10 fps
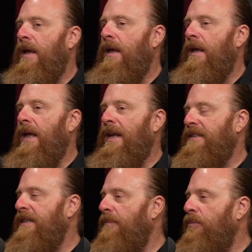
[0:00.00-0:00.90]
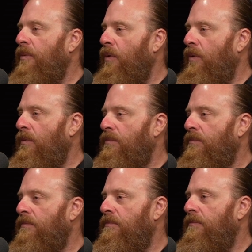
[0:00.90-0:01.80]
acceptable,
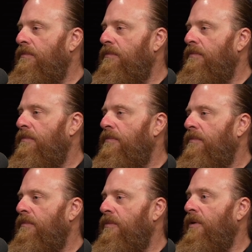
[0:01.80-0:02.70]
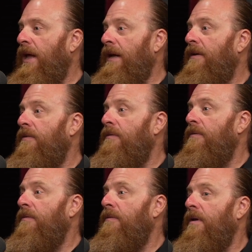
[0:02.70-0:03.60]
like
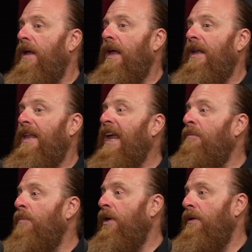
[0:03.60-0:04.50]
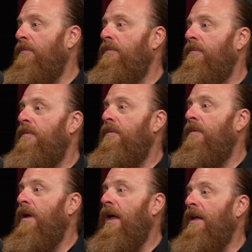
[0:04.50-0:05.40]
a layman,
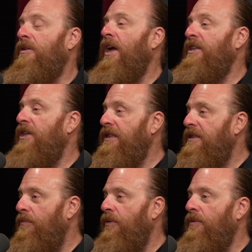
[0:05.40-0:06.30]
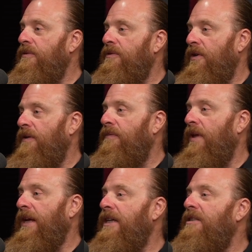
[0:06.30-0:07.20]
a digestible sort of
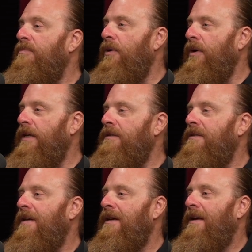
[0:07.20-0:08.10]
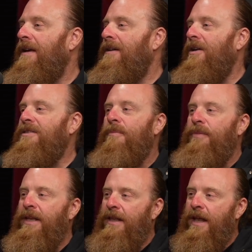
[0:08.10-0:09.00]
like experience, not
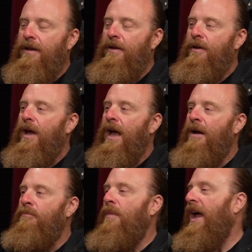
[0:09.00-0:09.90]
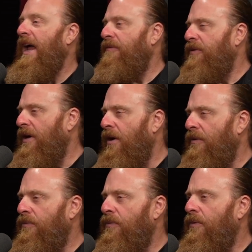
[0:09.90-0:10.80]
something that I have to
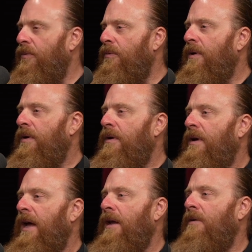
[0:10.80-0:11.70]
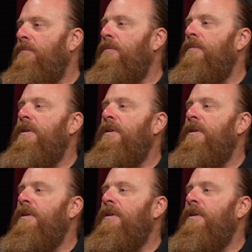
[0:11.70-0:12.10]
go through, you know,